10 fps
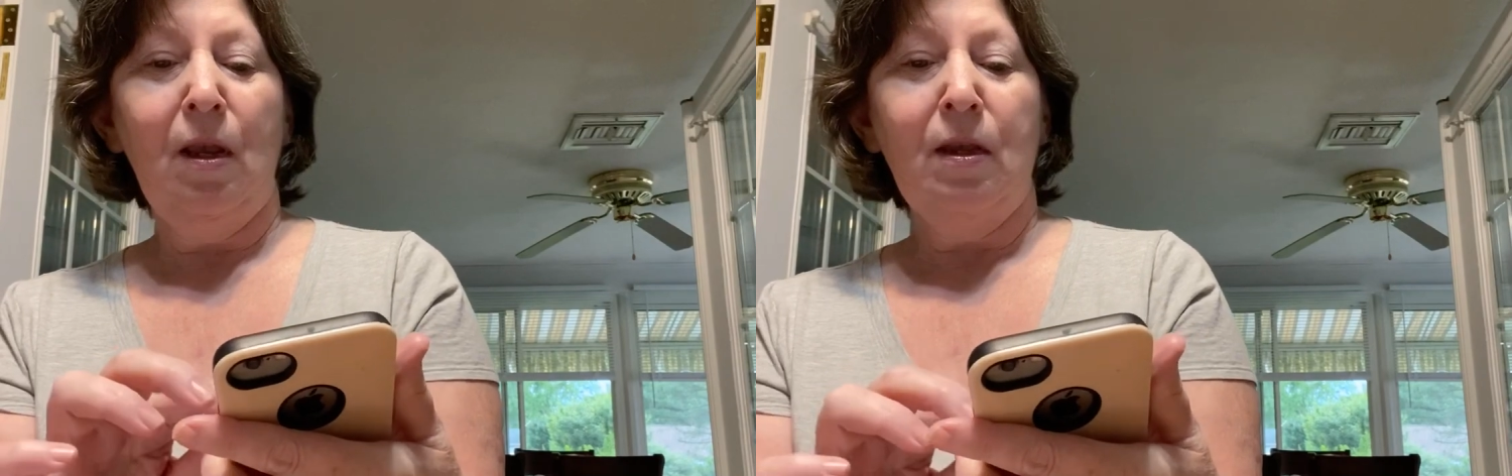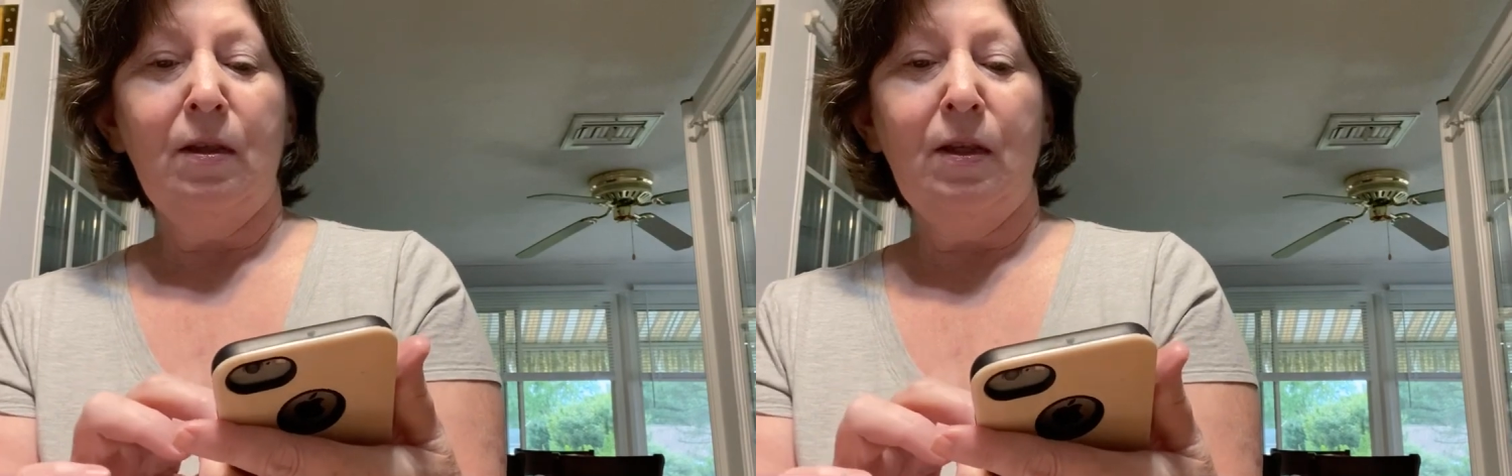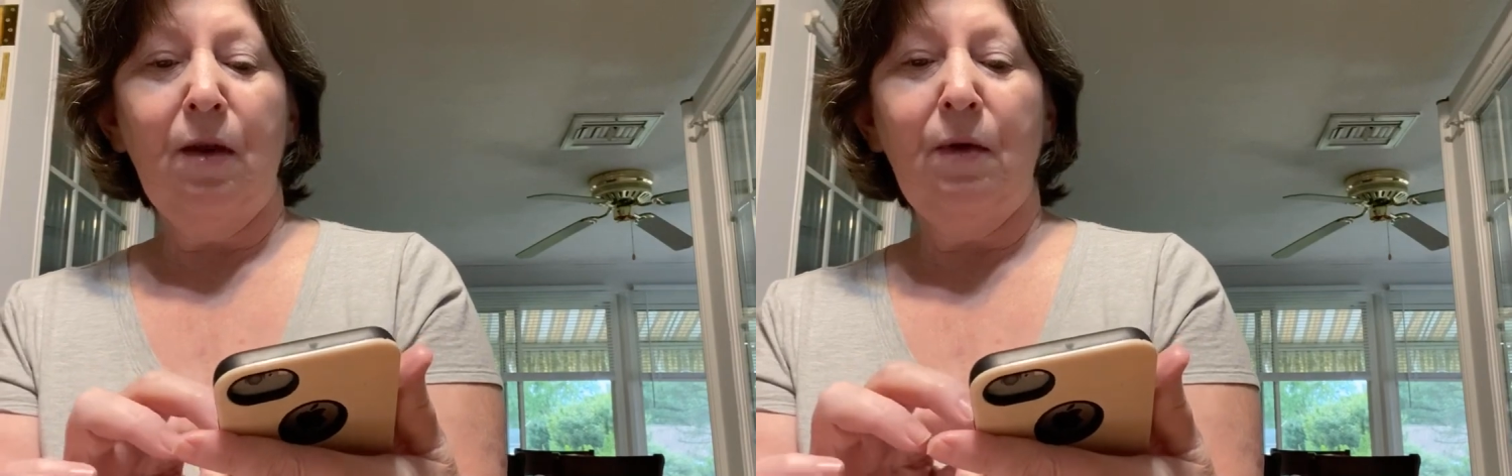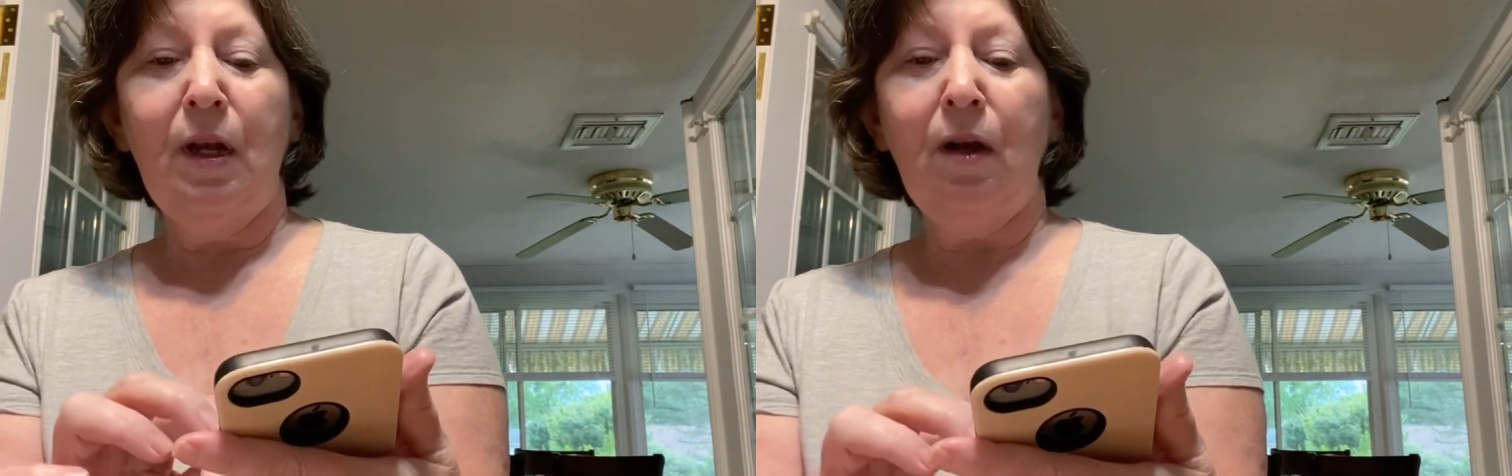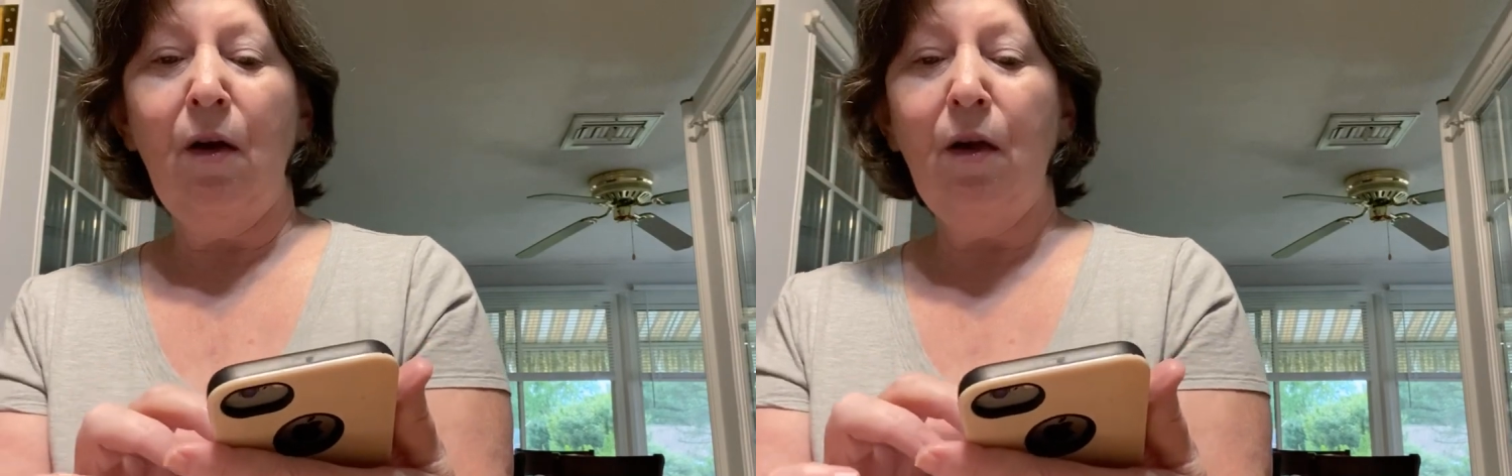So
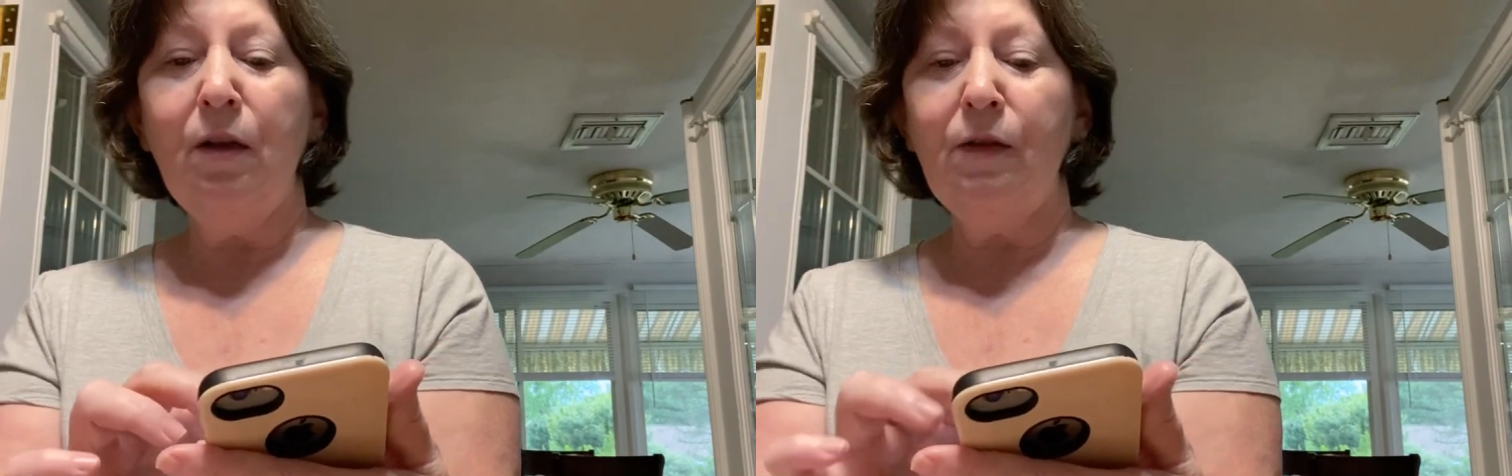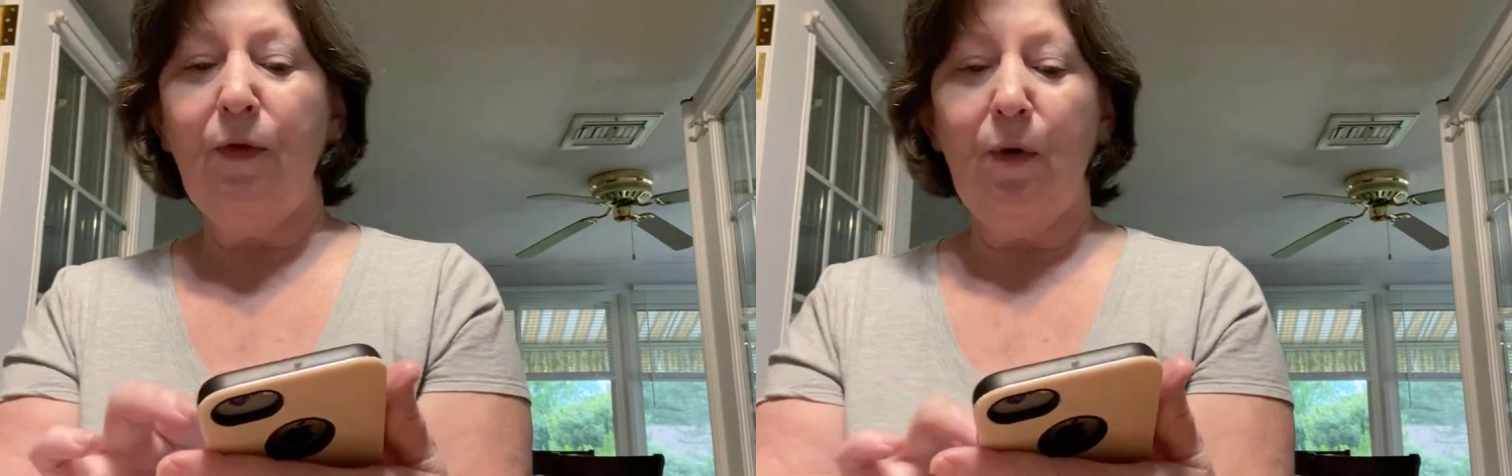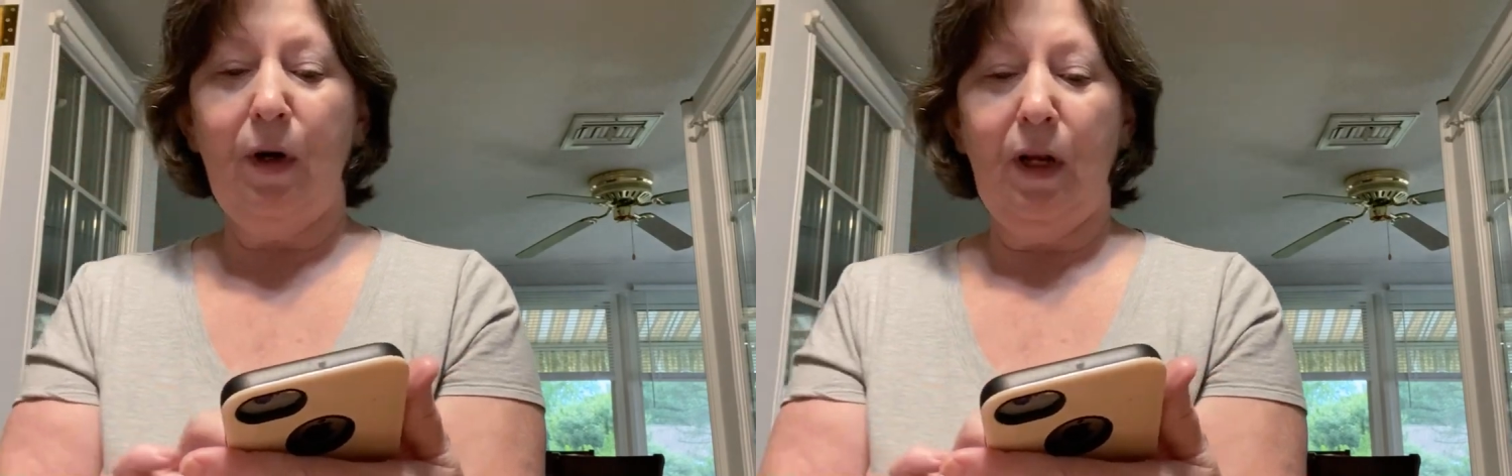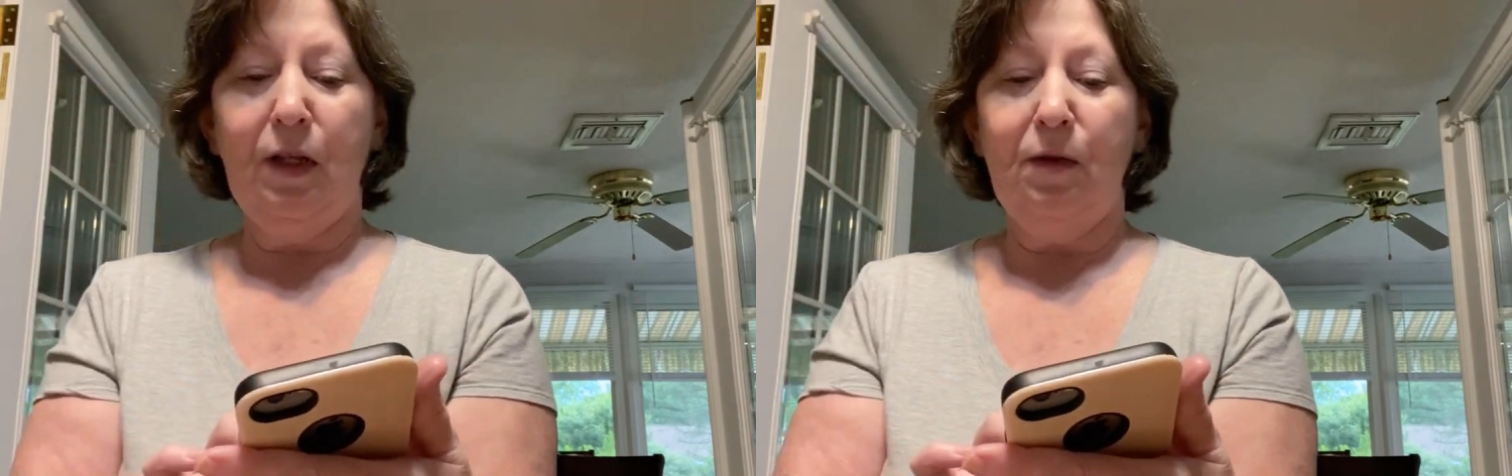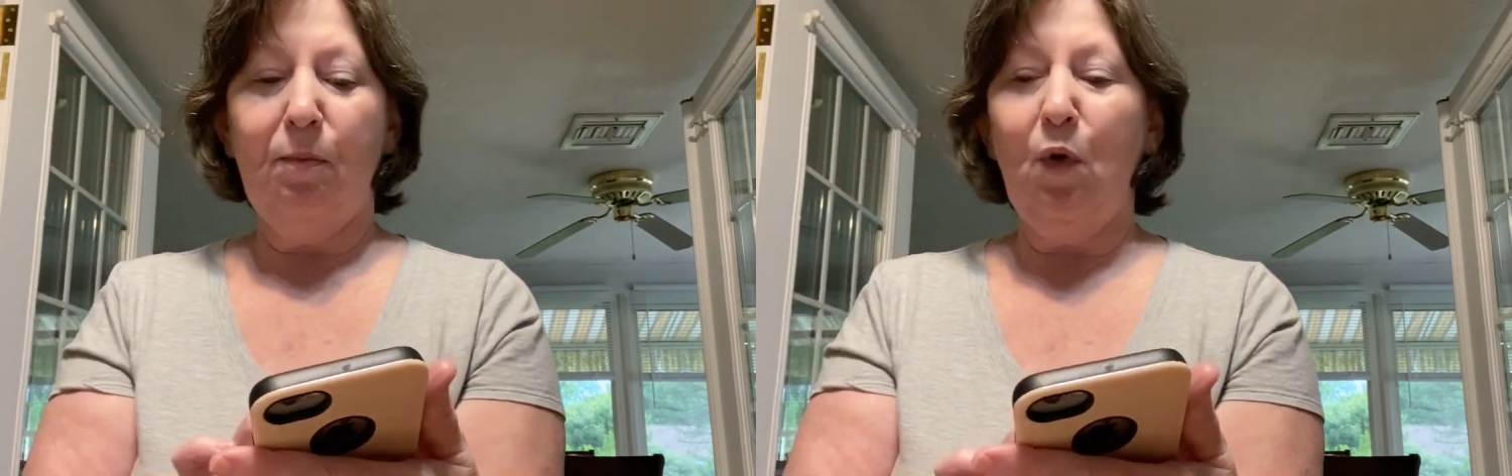it calls for a
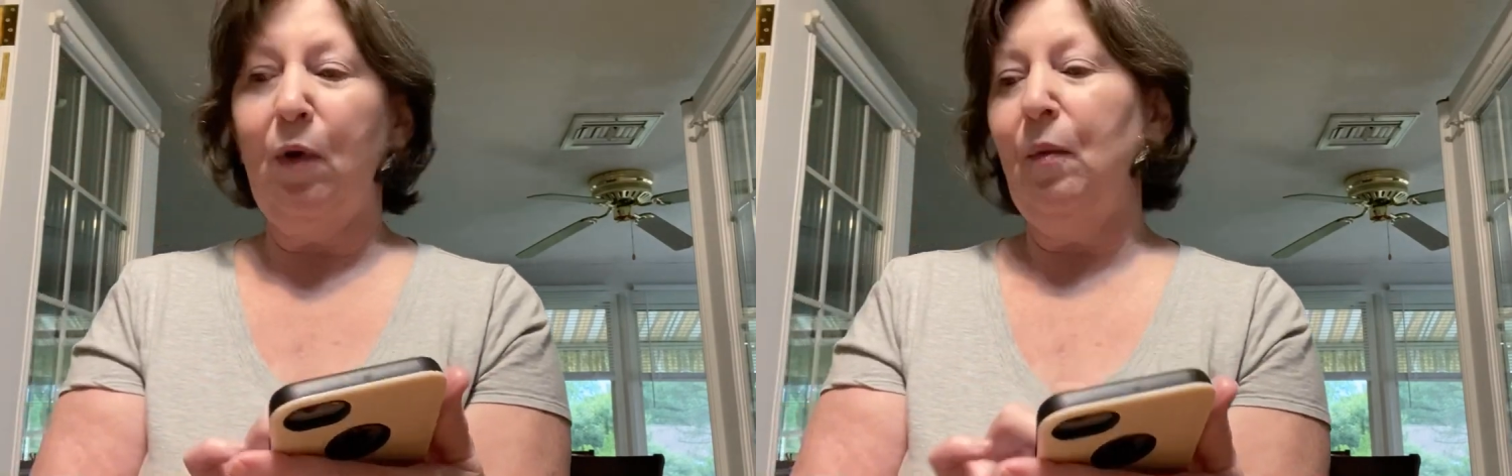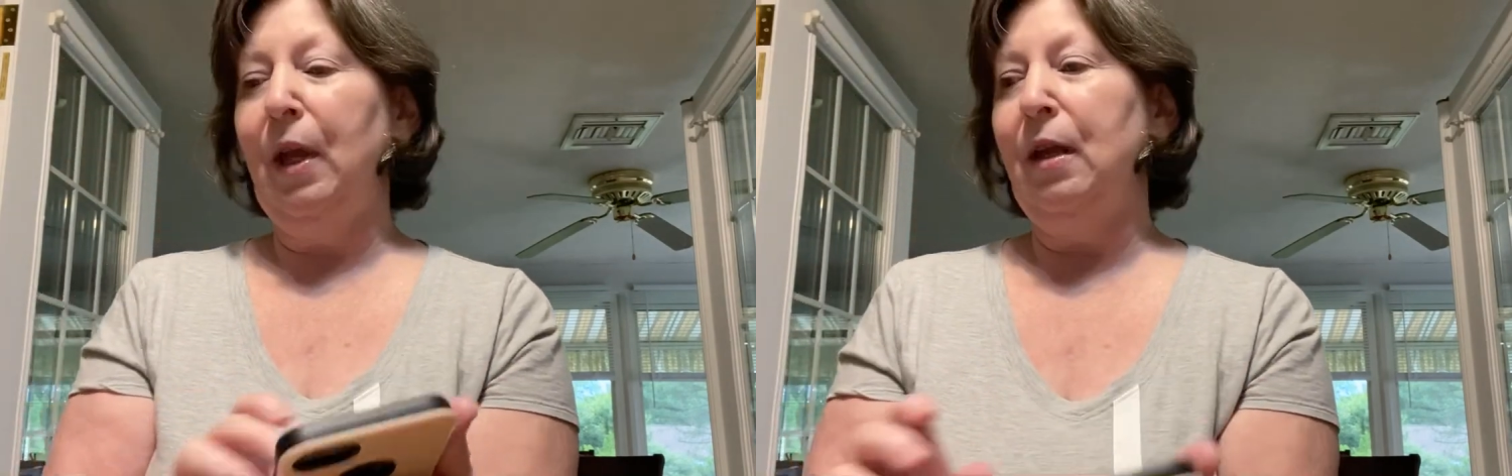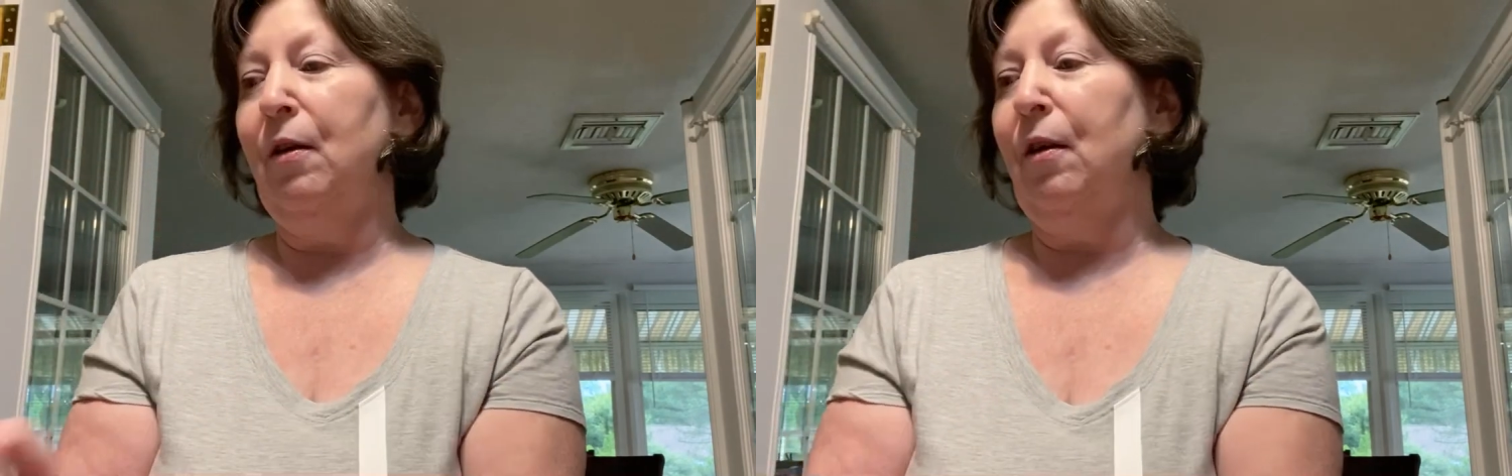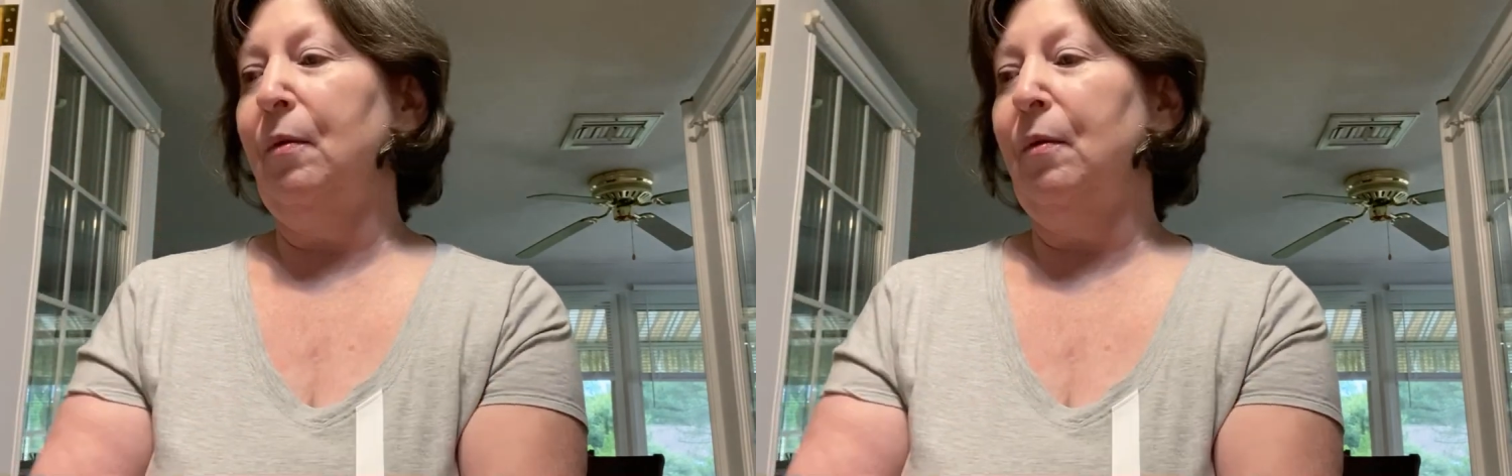sport weight yarn,